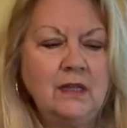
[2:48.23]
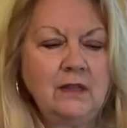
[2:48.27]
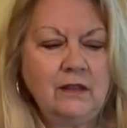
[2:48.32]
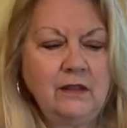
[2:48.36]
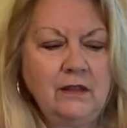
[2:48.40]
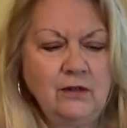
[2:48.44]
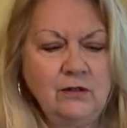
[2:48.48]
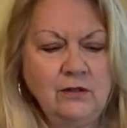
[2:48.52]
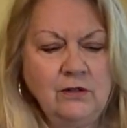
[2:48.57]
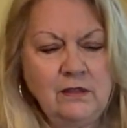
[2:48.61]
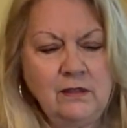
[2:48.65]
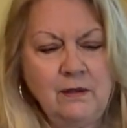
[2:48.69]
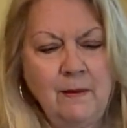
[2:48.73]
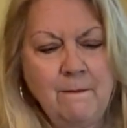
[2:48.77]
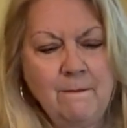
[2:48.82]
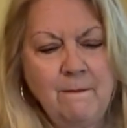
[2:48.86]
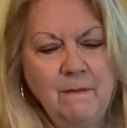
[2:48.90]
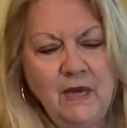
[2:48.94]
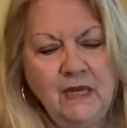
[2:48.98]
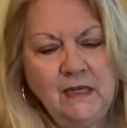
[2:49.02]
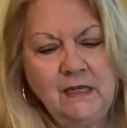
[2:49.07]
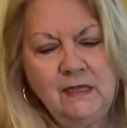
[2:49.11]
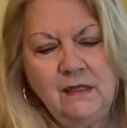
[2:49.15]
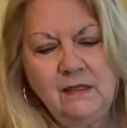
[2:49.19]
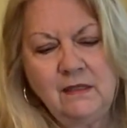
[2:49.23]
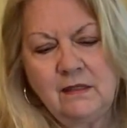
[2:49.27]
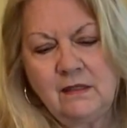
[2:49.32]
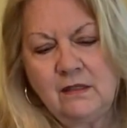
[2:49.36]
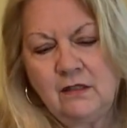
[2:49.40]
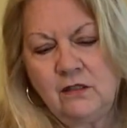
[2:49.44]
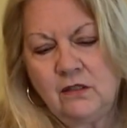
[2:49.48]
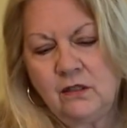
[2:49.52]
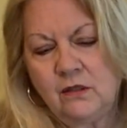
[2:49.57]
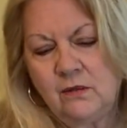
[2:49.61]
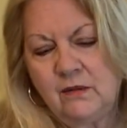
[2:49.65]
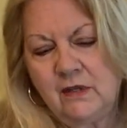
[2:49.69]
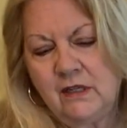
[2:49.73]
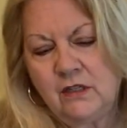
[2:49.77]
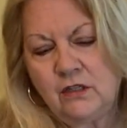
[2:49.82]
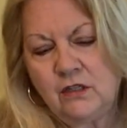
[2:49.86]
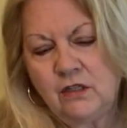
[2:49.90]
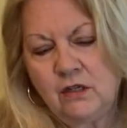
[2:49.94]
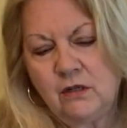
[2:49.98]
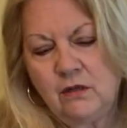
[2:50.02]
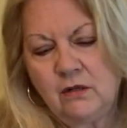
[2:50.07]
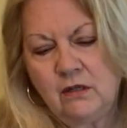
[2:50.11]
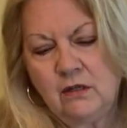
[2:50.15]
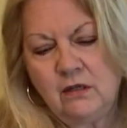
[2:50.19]
There's a money
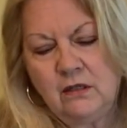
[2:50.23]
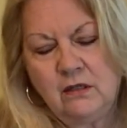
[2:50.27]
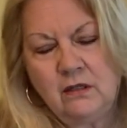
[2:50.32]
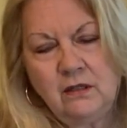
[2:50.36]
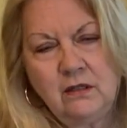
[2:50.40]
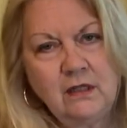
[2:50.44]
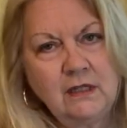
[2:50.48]
situation